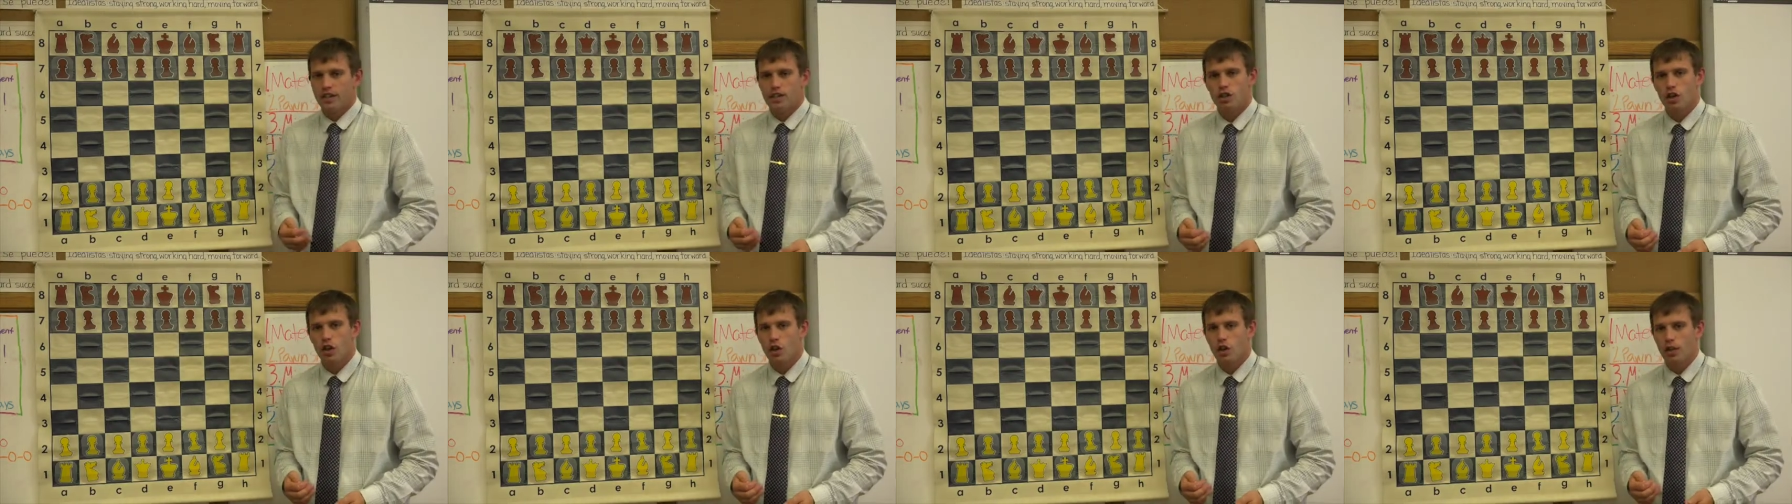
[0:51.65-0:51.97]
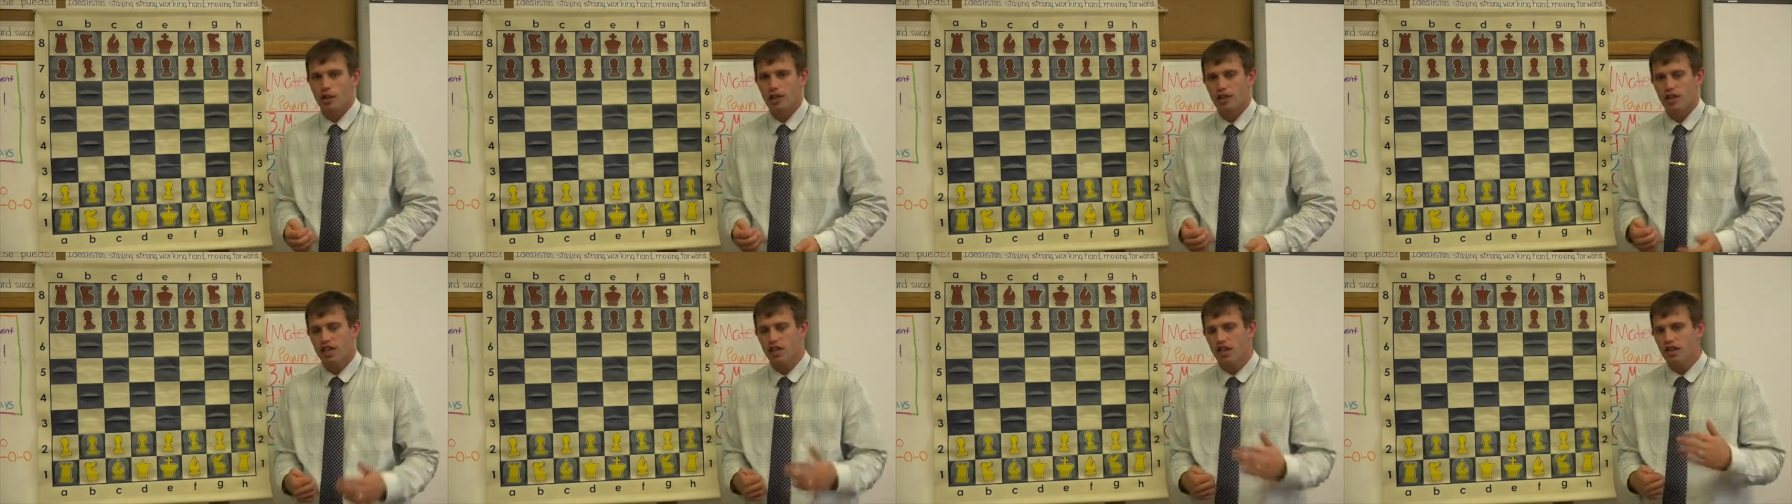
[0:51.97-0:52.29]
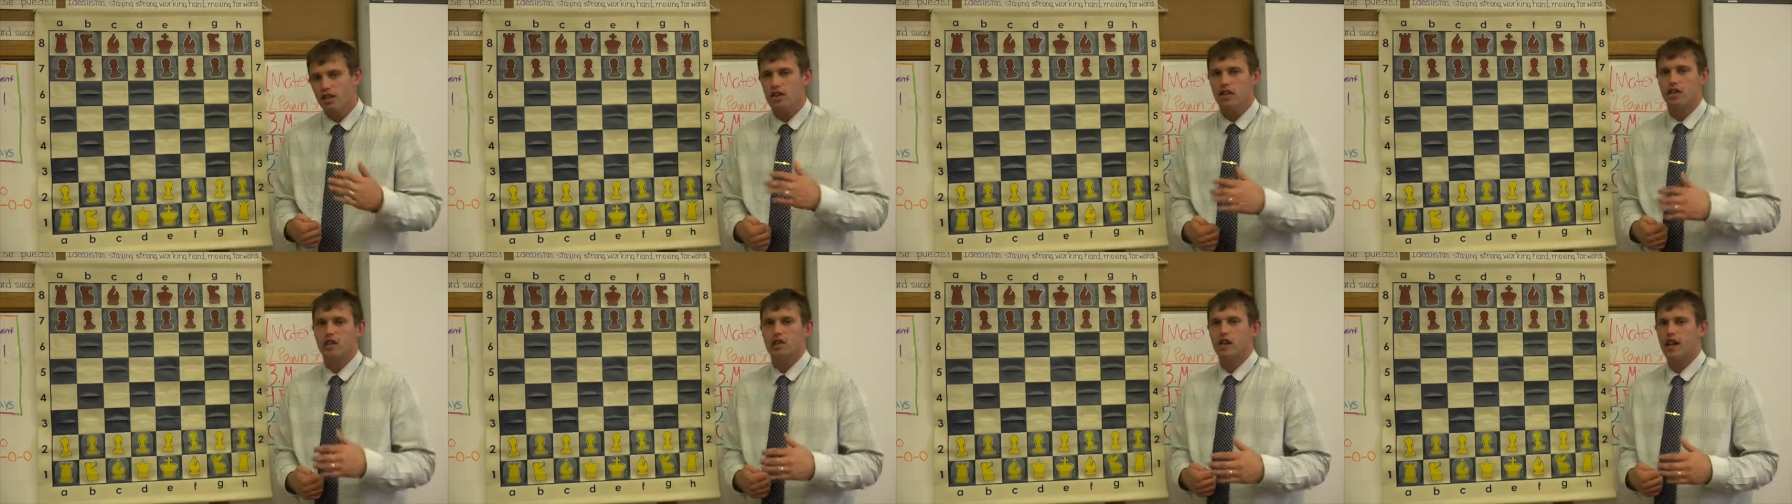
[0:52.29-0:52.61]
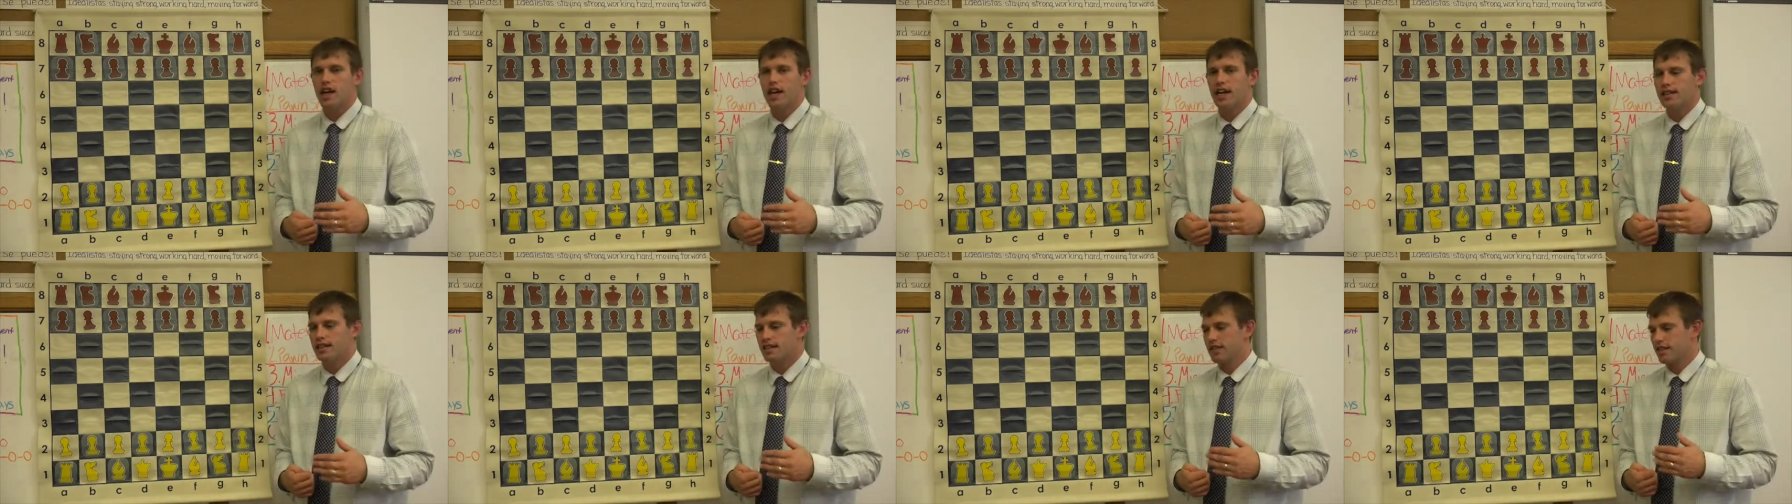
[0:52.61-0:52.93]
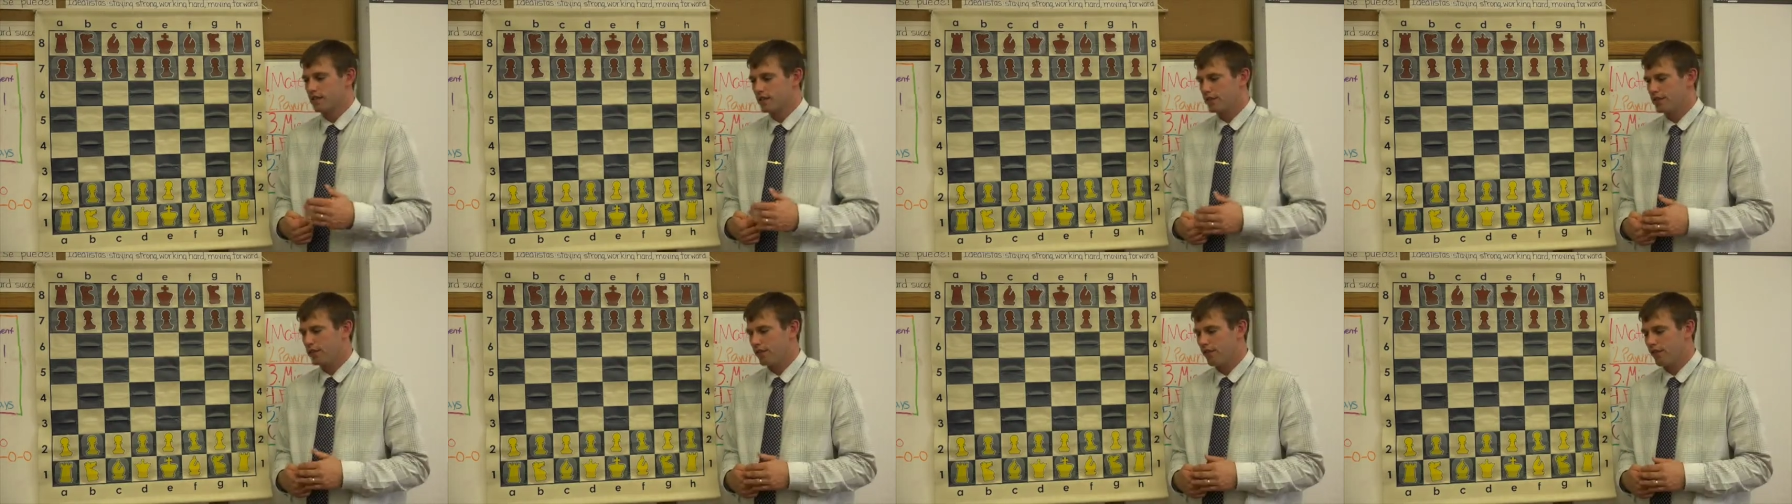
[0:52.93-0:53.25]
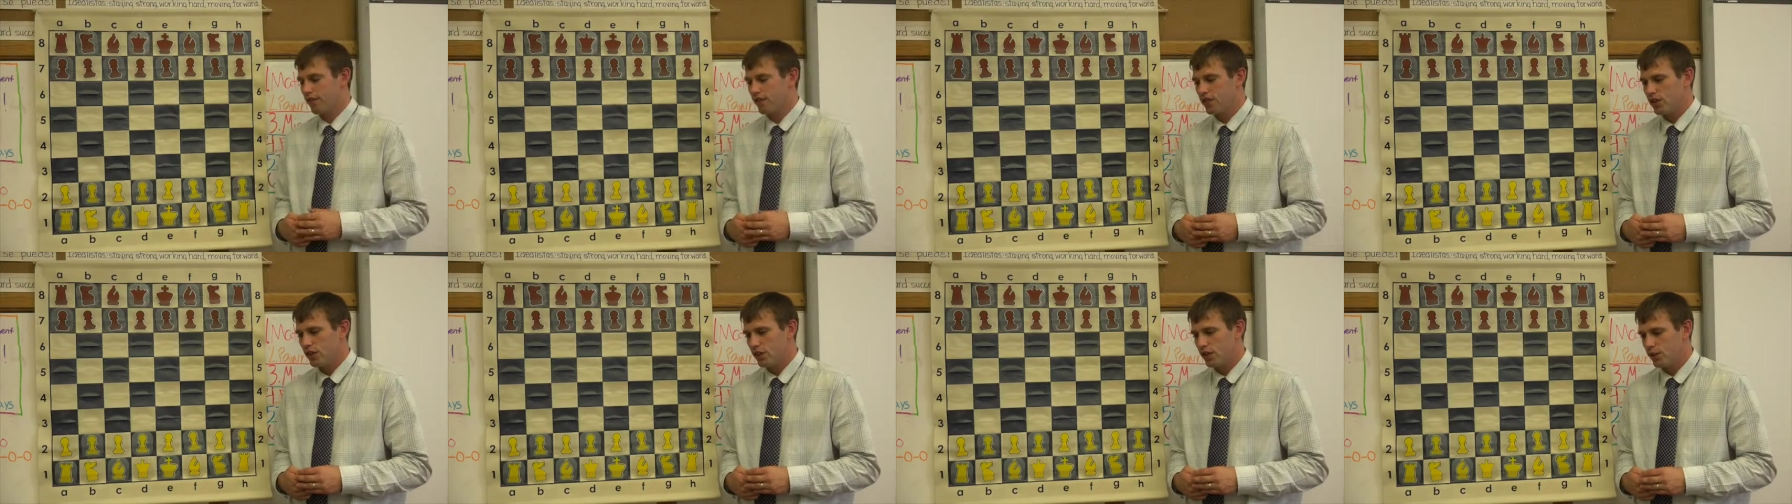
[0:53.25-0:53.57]
So if you get a little lost and a little
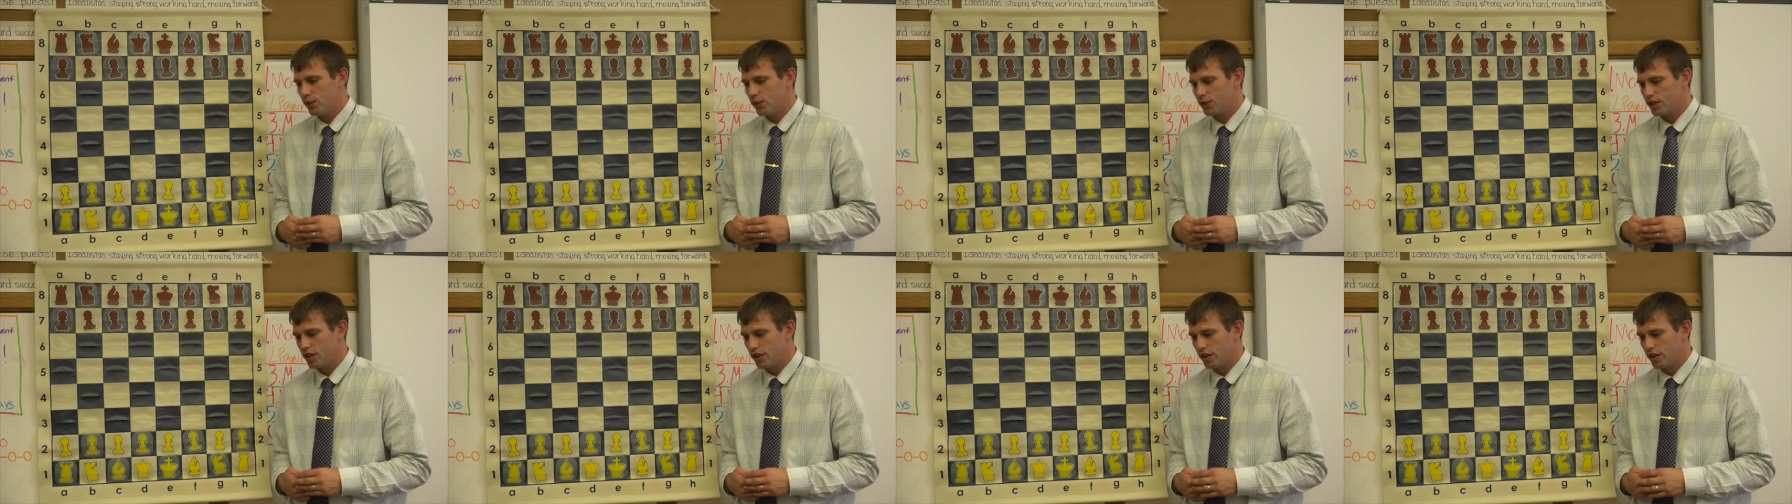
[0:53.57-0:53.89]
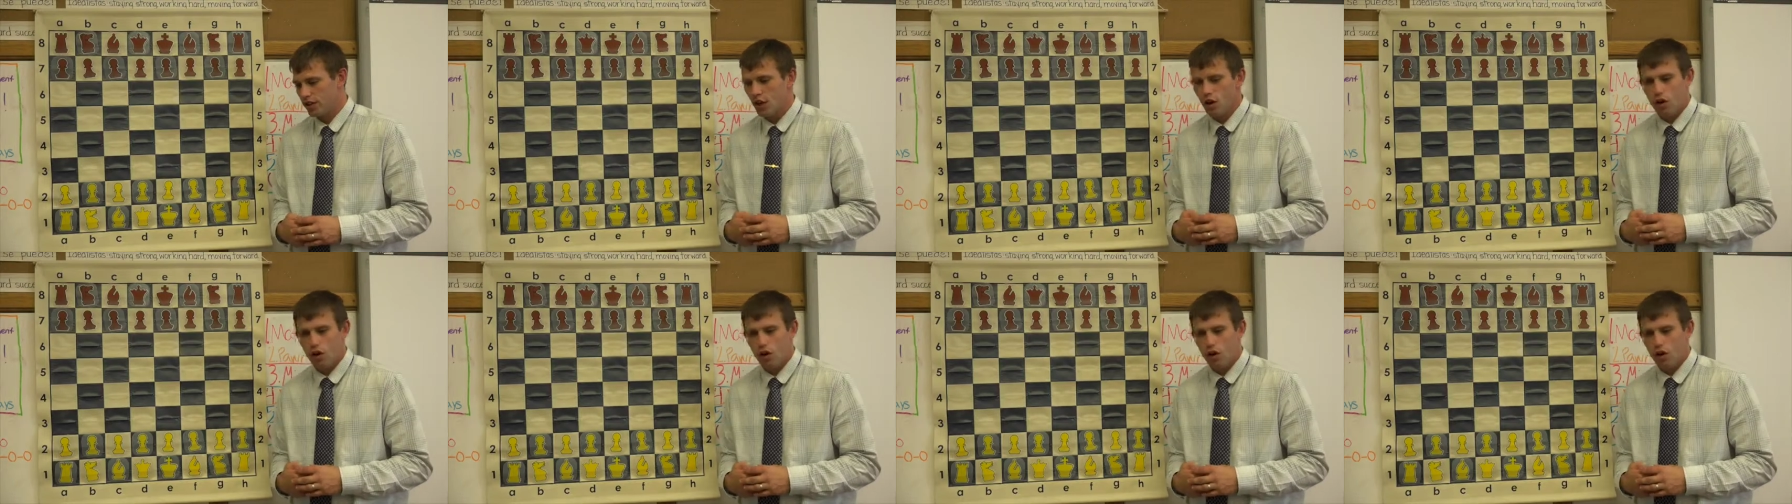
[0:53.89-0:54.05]
confused,